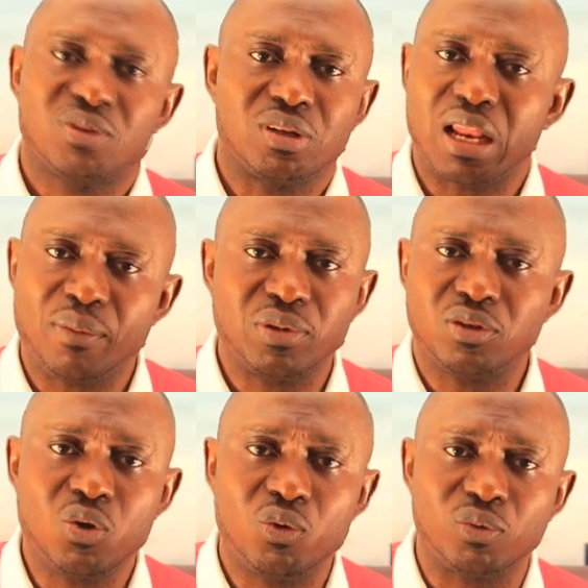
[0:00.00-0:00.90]
Let me
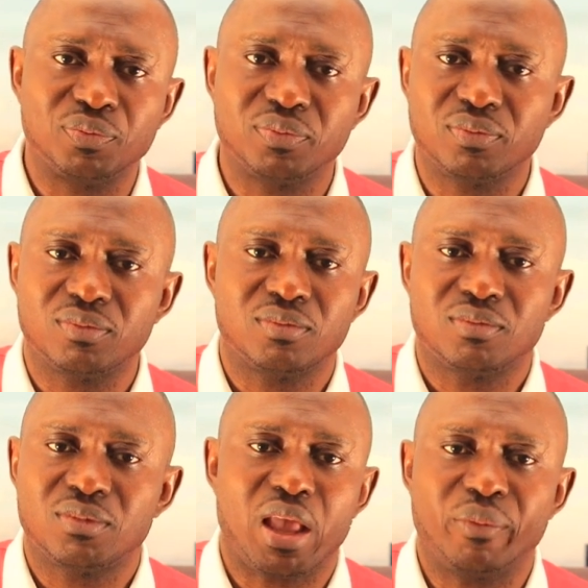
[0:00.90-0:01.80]
go.
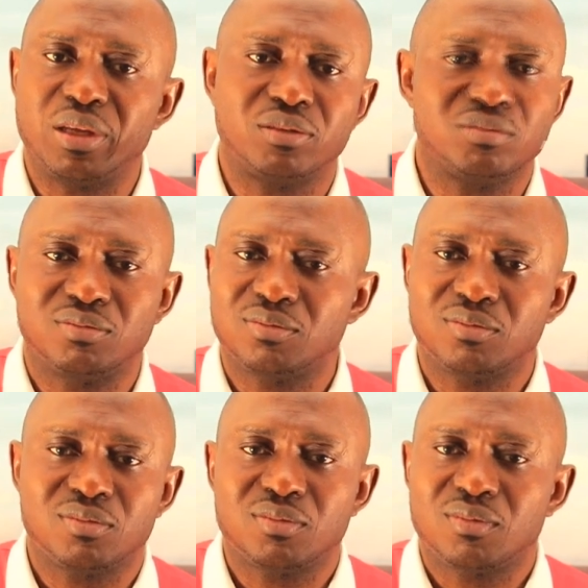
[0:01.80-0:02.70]
I mean,
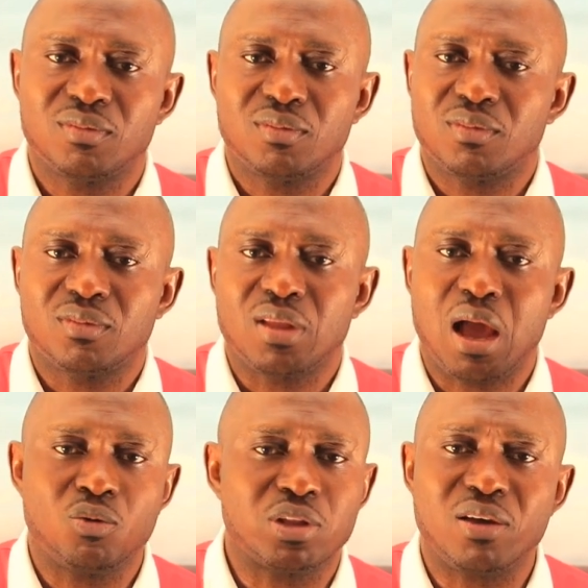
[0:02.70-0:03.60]
I
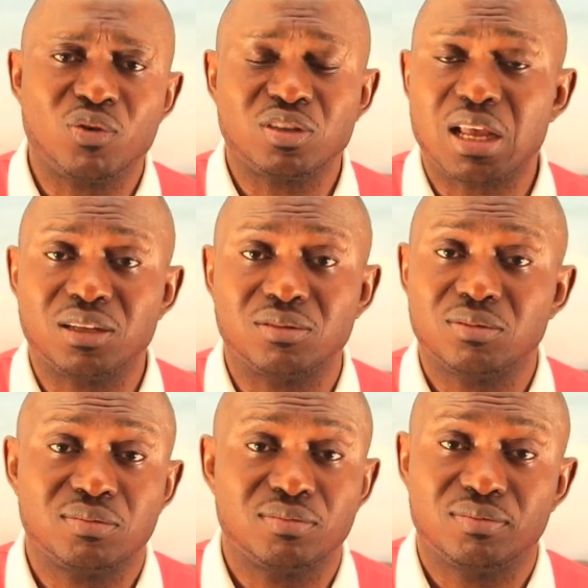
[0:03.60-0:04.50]
will divorce and
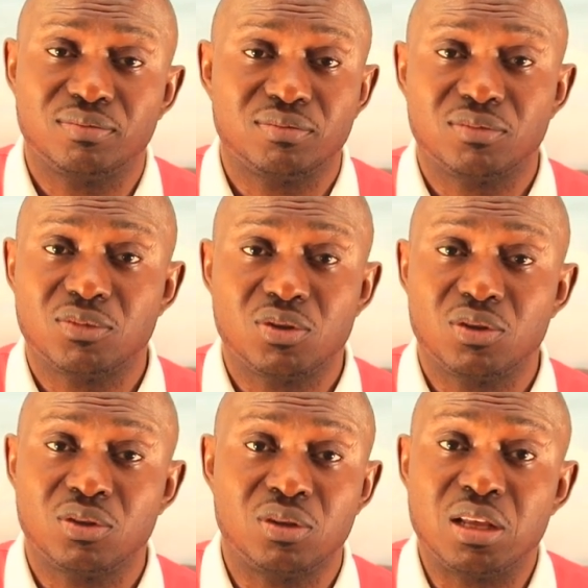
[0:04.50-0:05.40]

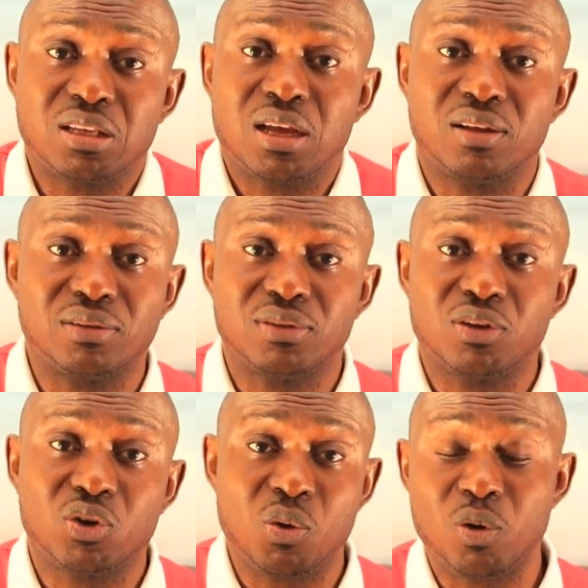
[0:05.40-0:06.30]
later
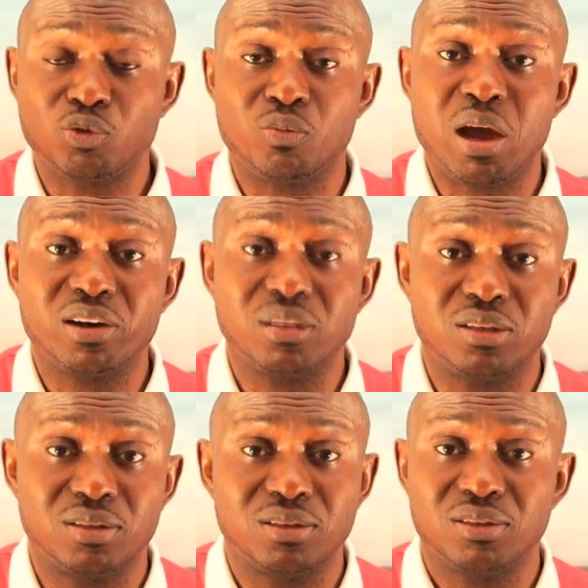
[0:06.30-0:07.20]
come up to marry
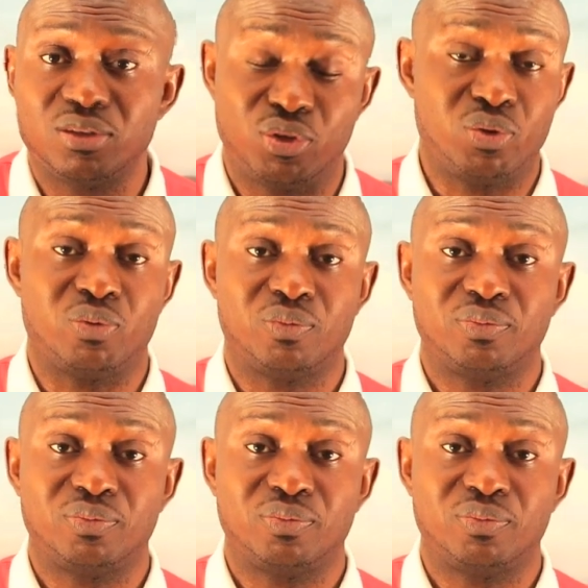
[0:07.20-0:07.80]
you.